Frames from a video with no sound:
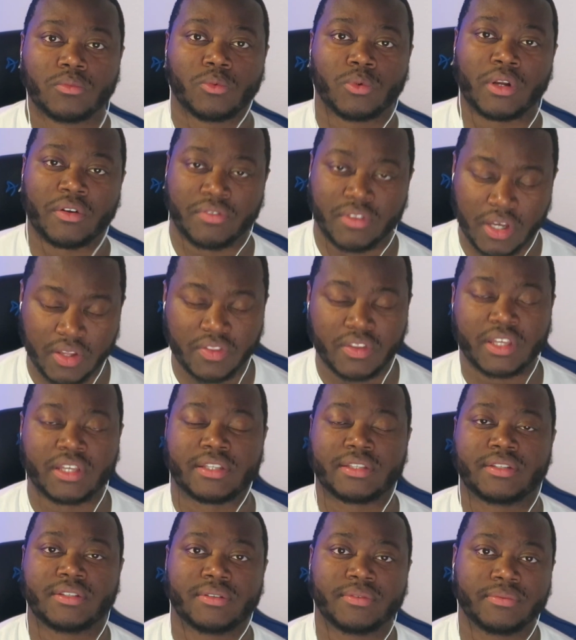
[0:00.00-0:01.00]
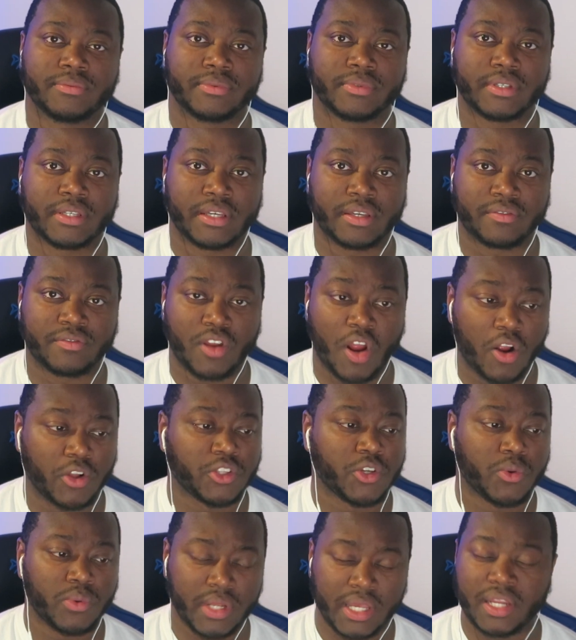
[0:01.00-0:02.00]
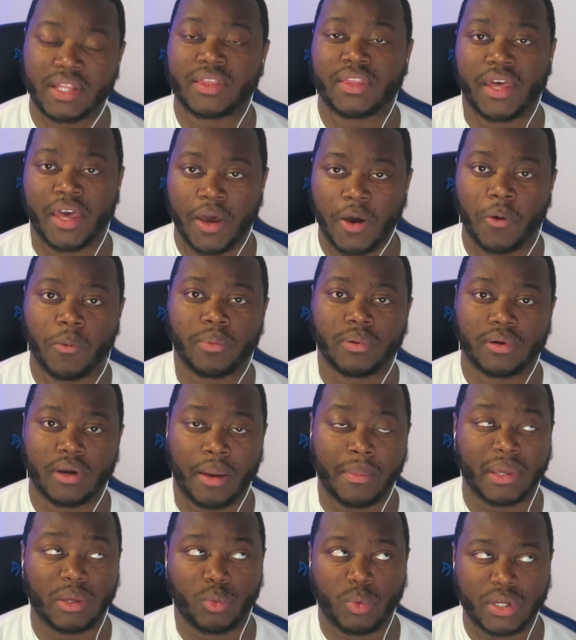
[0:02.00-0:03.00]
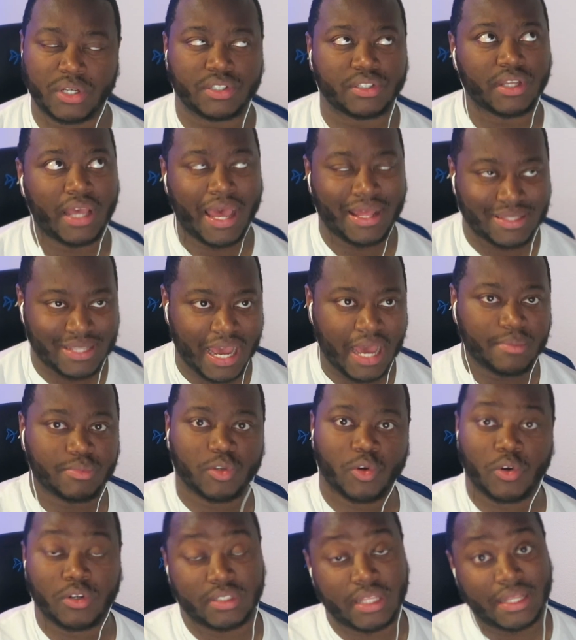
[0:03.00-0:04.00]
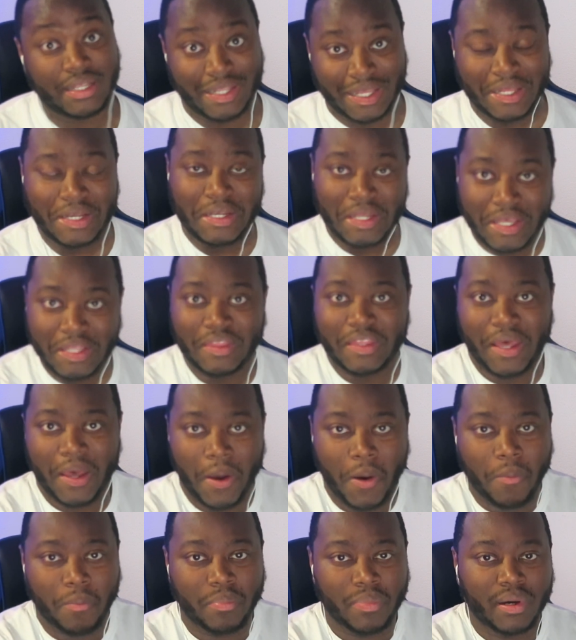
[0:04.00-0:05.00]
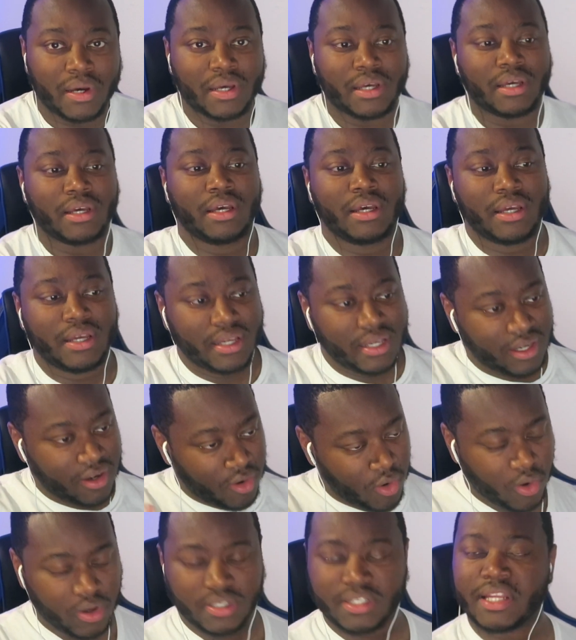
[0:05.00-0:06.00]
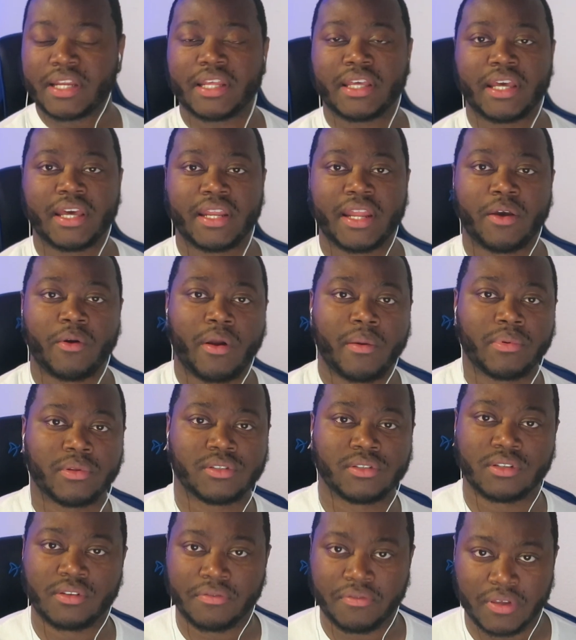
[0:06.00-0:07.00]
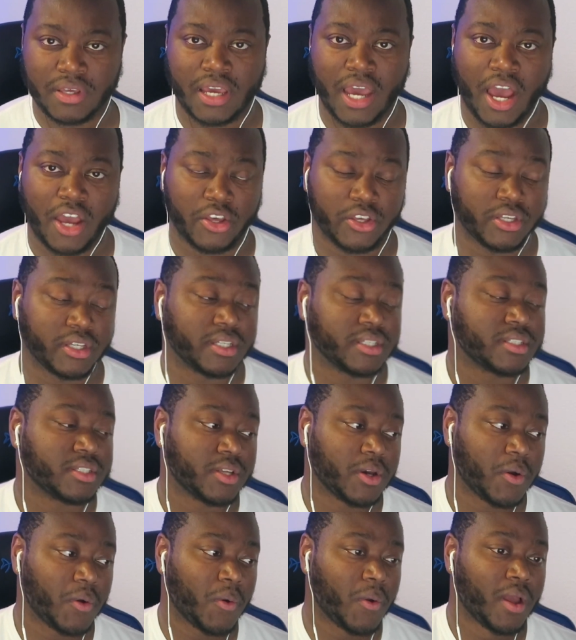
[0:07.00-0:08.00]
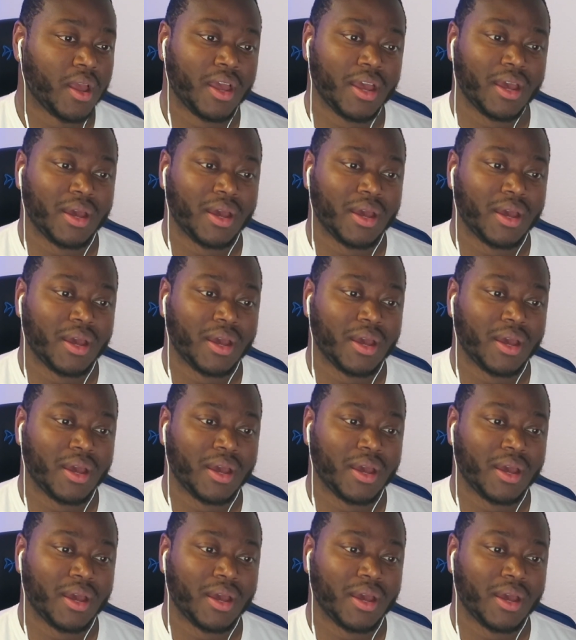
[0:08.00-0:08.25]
would have done this if Naruto needed the help. I mean, which, at times, of course, they did need the help, but, of course, in the end, they were able to defeat Kaguya. So,